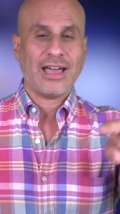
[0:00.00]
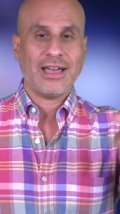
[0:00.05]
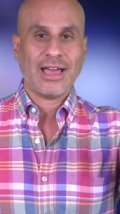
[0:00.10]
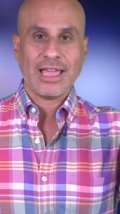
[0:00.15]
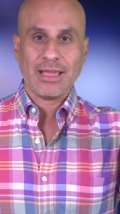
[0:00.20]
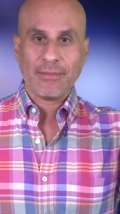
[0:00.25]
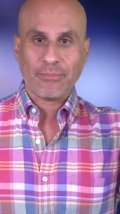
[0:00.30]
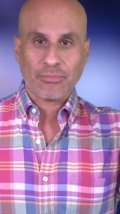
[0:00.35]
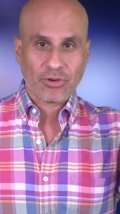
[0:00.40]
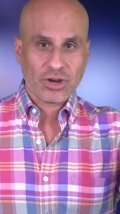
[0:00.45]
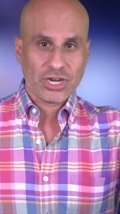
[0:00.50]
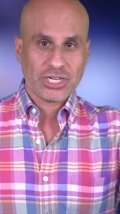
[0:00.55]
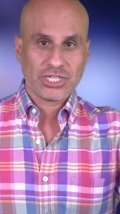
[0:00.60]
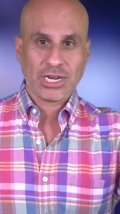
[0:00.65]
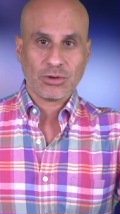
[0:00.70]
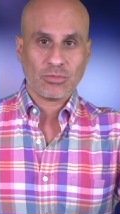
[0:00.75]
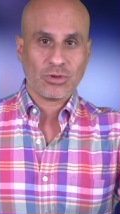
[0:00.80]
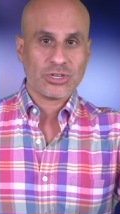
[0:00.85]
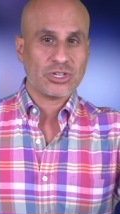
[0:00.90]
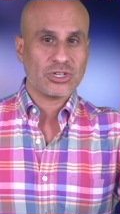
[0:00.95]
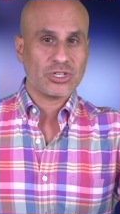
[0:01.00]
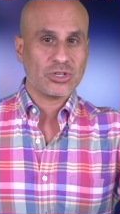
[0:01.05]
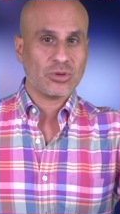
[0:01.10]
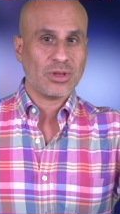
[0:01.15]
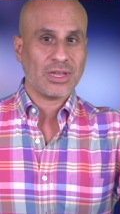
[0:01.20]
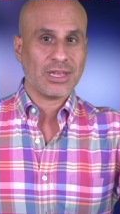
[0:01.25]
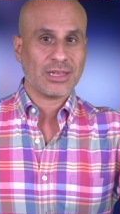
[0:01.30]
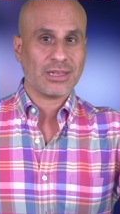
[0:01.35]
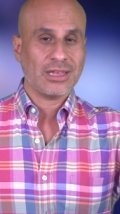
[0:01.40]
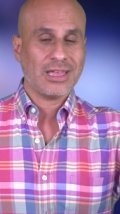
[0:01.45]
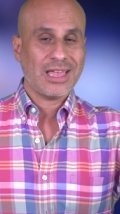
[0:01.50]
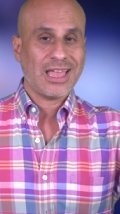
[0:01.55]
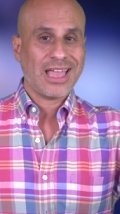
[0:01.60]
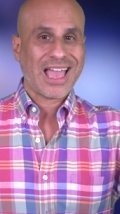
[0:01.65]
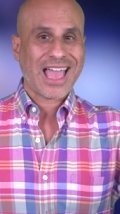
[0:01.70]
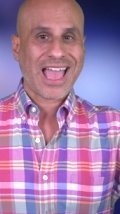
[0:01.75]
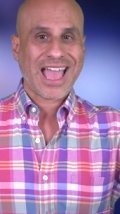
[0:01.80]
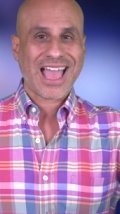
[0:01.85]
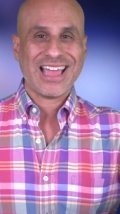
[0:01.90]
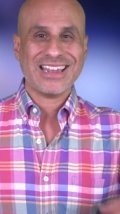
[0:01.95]
I appreciate what you're doing,
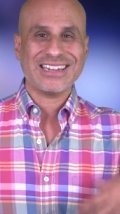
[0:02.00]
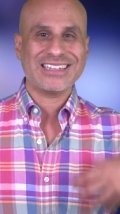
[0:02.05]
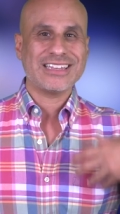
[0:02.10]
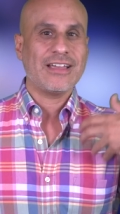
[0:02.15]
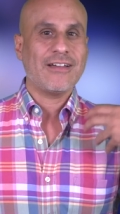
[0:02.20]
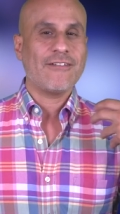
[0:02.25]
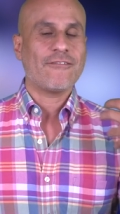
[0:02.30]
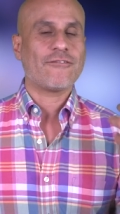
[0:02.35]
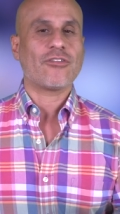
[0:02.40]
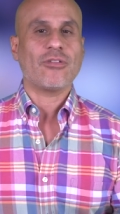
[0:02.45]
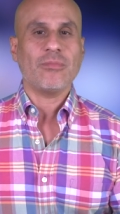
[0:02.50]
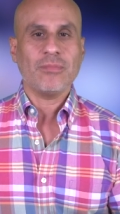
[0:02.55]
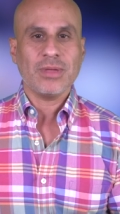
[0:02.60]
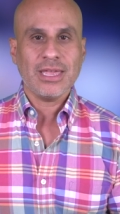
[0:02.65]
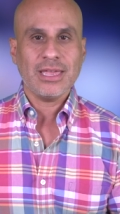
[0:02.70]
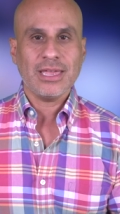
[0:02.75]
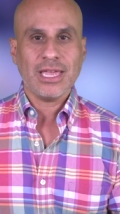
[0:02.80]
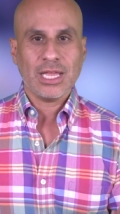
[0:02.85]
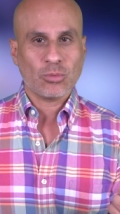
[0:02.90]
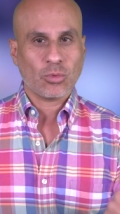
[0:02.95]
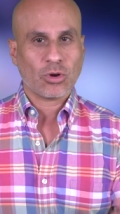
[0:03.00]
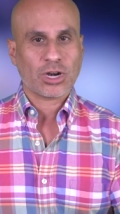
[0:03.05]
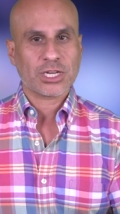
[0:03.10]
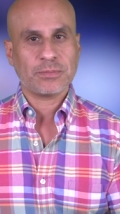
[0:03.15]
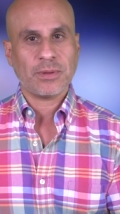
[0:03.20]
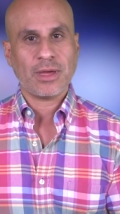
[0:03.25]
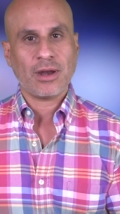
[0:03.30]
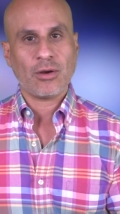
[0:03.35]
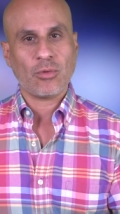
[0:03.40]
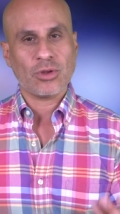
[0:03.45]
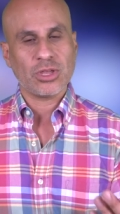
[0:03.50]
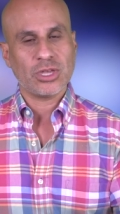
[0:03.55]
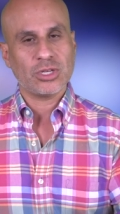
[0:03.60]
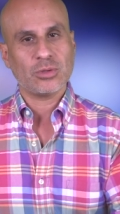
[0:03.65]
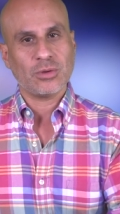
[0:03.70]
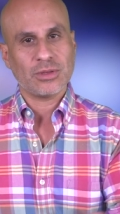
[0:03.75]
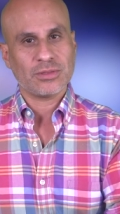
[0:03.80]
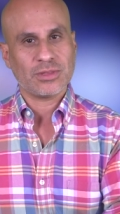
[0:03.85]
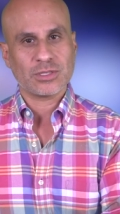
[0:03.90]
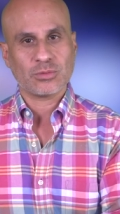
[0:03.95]
and for me, it works better when you
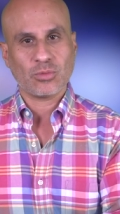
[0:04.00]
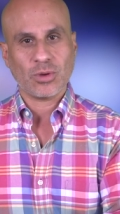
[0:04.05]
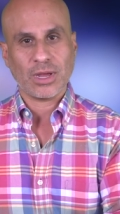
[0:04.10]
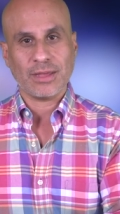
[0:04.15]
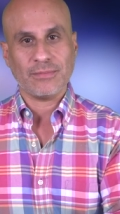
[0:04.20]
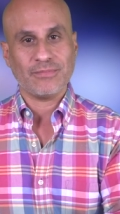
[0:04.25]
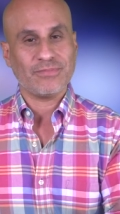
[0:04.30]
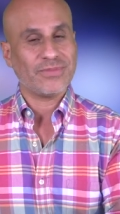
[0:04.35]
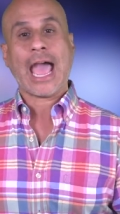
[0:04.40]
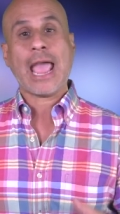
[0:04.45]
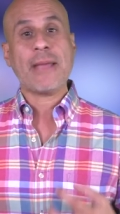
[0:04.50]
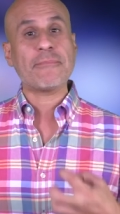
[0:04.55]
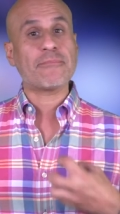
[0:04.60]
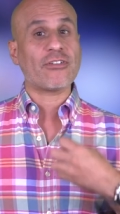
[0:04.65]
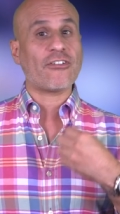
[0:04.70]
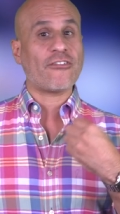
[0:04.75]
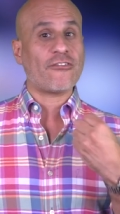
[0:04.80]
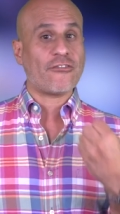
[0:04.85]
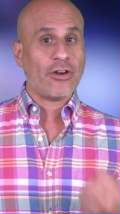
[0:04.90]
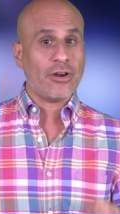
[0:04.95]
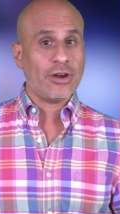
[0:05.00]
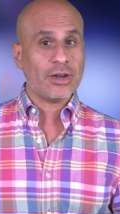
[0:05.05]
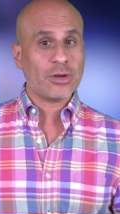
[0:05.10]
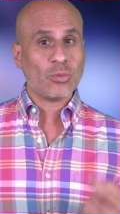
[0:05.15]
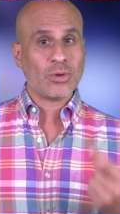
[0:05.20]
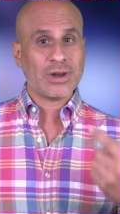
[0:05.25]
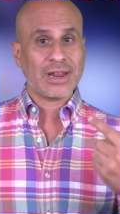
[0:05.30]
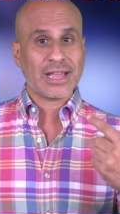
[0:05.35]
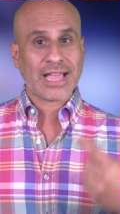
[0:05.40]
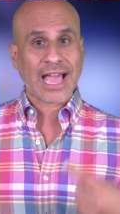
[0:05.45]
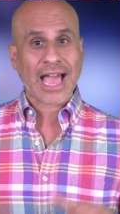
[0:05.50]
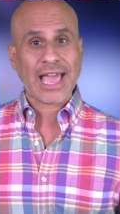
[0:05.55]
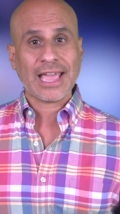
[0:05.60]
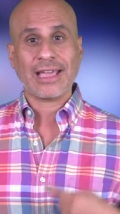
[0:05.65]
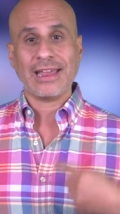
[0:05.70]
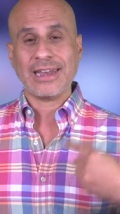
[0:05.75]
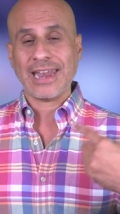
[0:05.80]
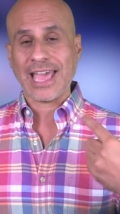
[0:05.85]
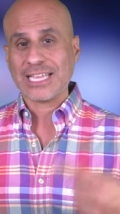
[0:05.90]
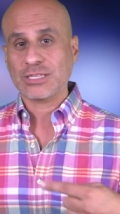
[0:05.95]
do it this way. I prefer it when a guy
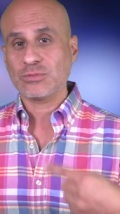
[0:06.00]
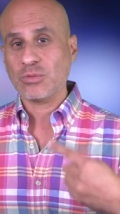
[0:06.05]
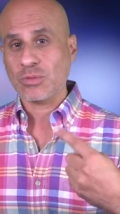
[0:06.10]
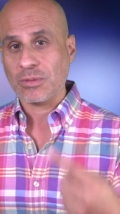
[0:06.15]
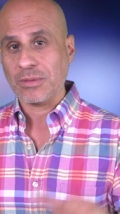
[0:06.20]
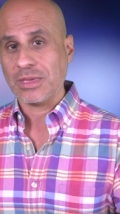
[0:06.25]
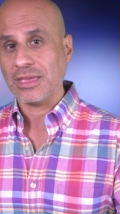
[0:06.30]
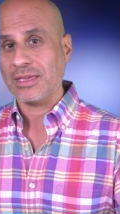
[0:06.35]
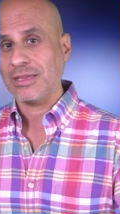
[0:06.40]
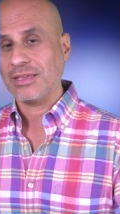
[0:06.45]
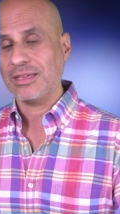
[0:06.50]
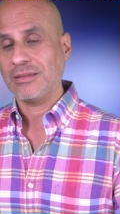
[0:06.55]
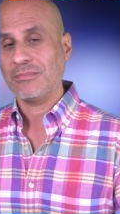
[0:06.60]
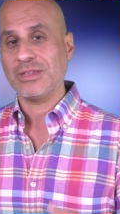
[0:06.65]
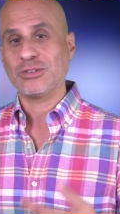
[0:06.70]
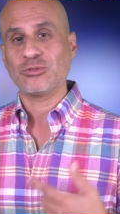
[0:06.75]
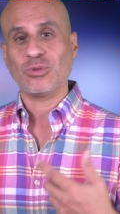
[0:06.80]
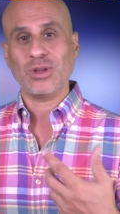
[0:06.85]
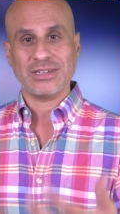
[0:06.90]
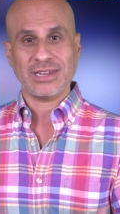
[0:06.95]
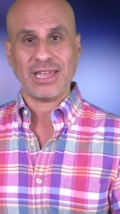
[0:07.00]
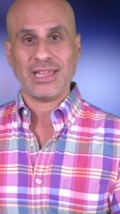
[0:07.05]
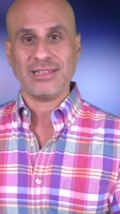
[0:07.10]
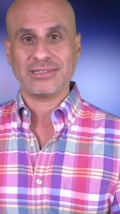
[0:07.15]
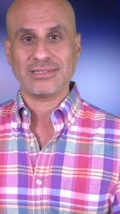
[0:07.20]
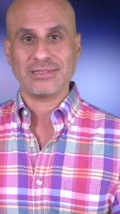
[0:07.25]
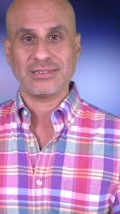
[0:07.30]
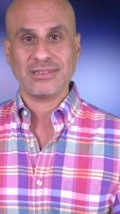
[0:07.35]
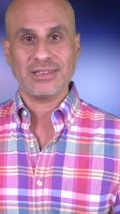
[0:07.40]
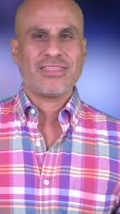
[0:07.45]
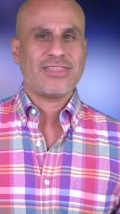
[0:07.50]
connects with me between dates.